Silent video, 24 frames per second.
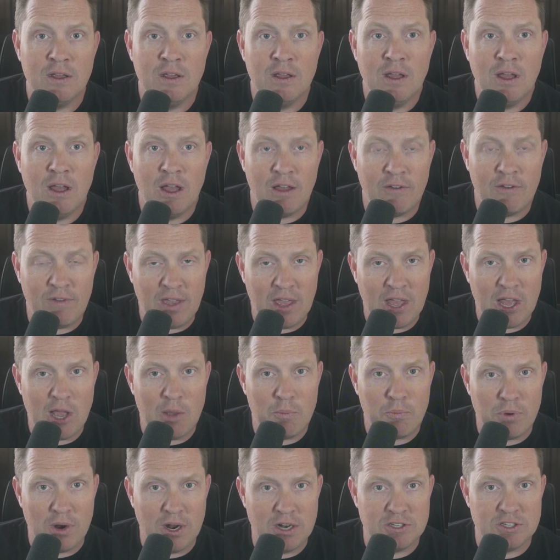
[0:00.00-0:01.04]
of A I
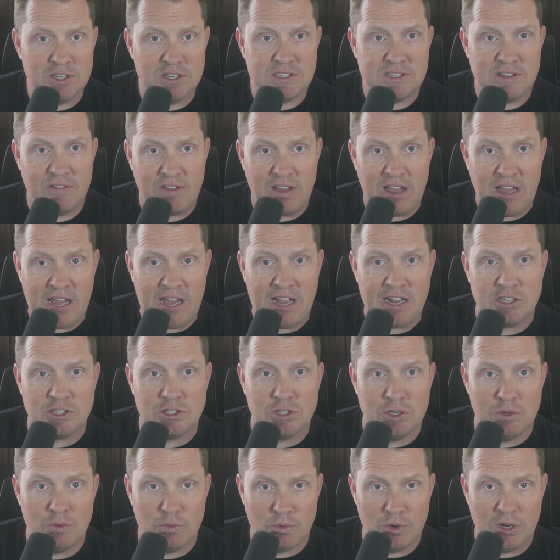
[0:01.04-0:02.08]
projects have
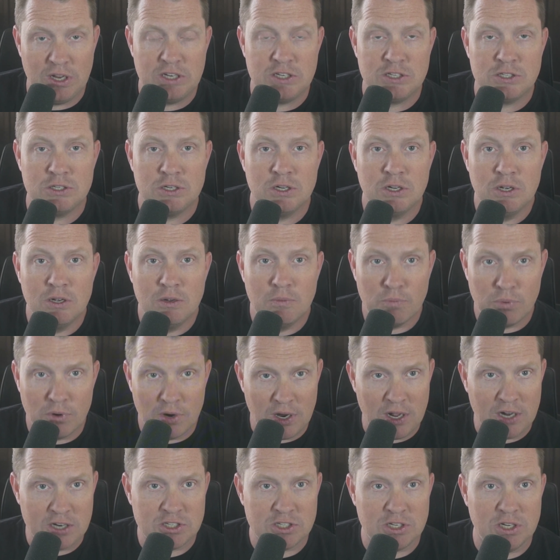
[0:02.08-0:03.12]
actually reached
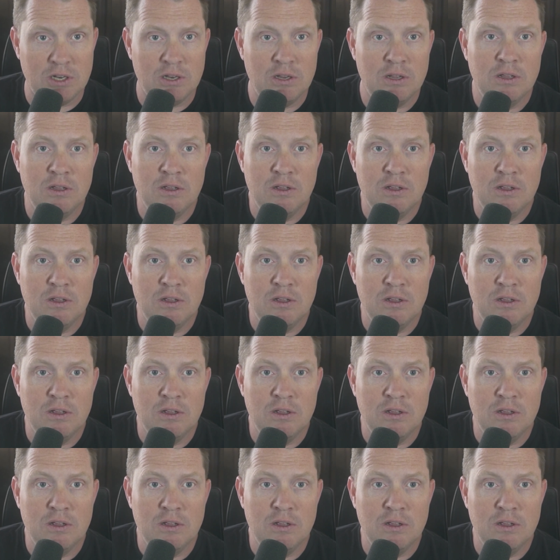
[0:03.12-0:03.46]
production.